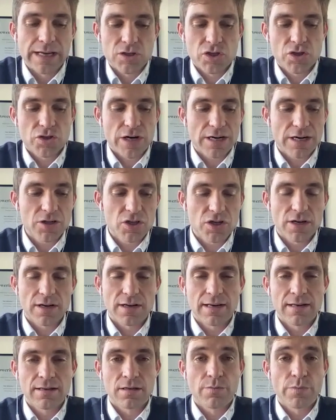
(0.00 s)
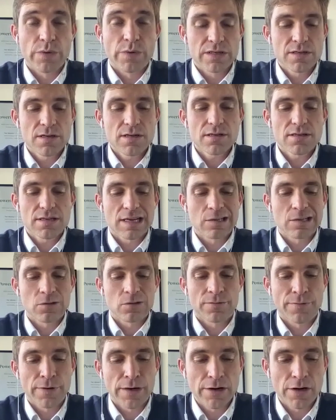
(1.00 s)
structure in the business, and it
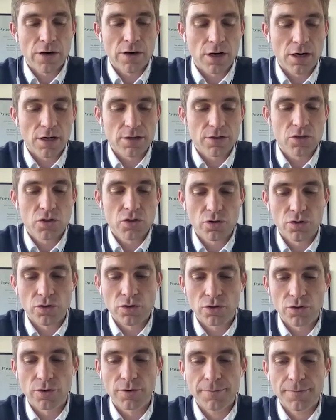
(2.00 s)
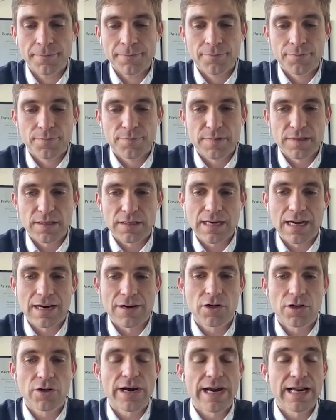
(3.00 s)
was very hard to kind
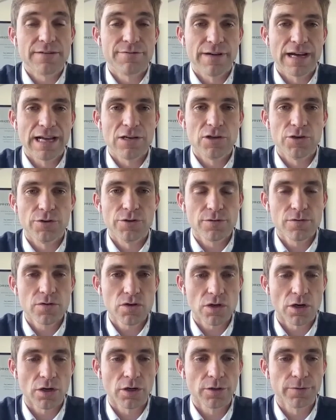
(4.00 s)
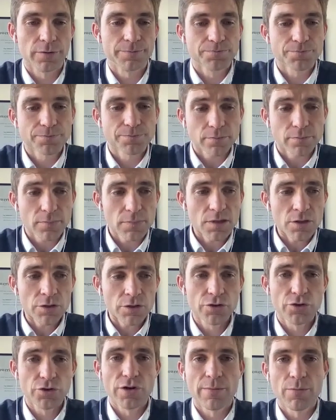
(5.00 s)
of create value. So
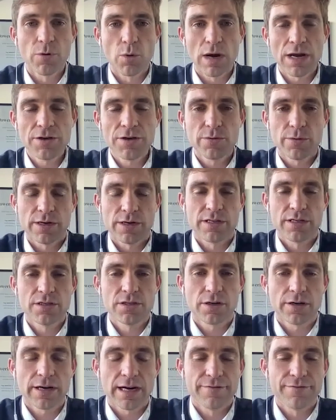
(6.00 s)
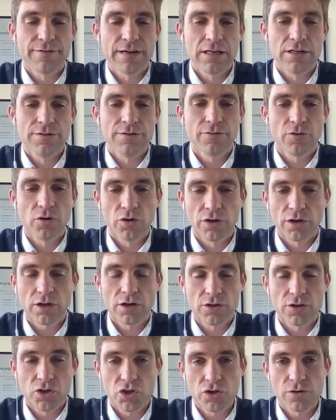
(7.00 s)
number one, you're wanting to create value for the
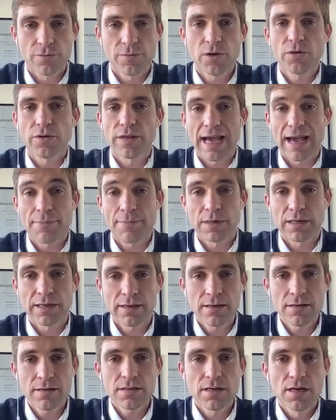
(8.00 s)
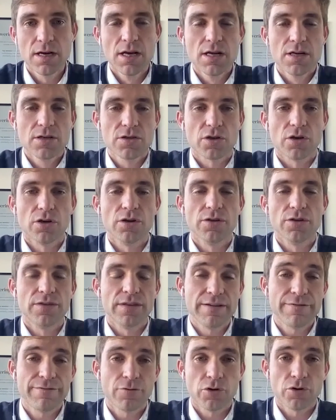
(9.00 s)
consumer or the applicant. So
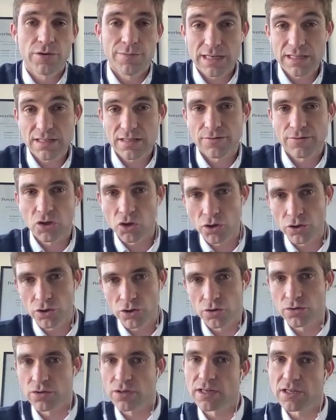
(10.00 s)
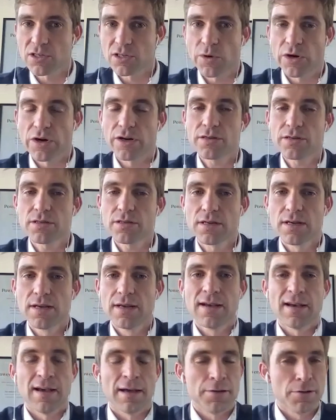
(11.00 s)
therefore you must have a good user experience,
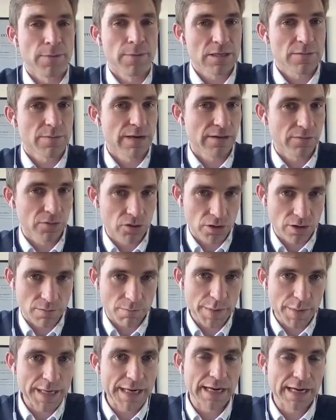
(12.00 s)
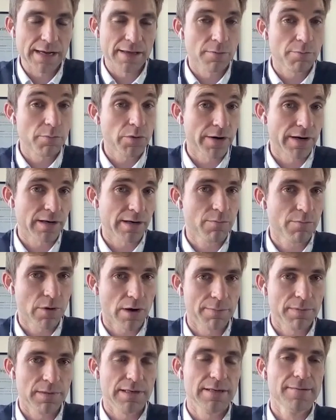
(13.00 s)
and you must be able to compare the product
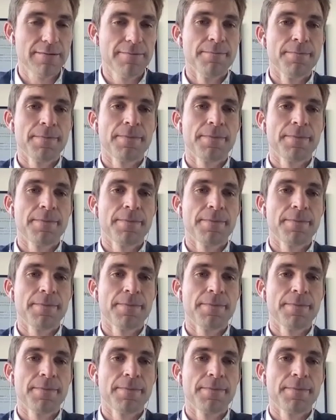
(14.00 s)
properly.